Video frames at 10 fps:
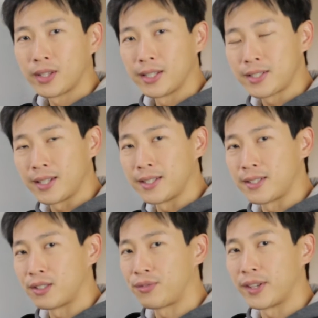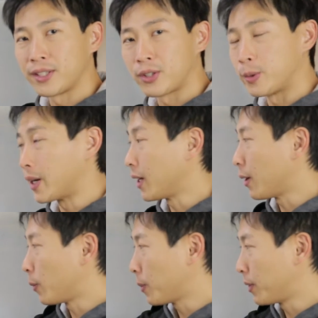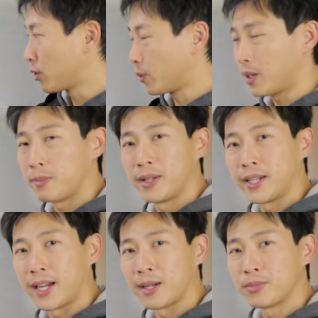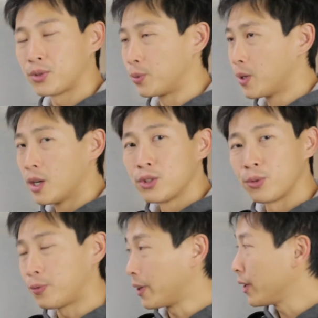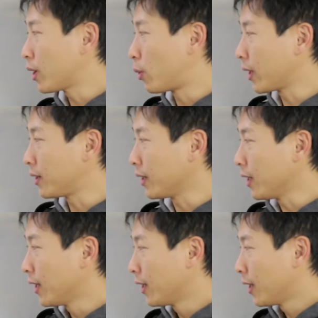Let's say this is fixed already and we put 20 milliamps through so very quickly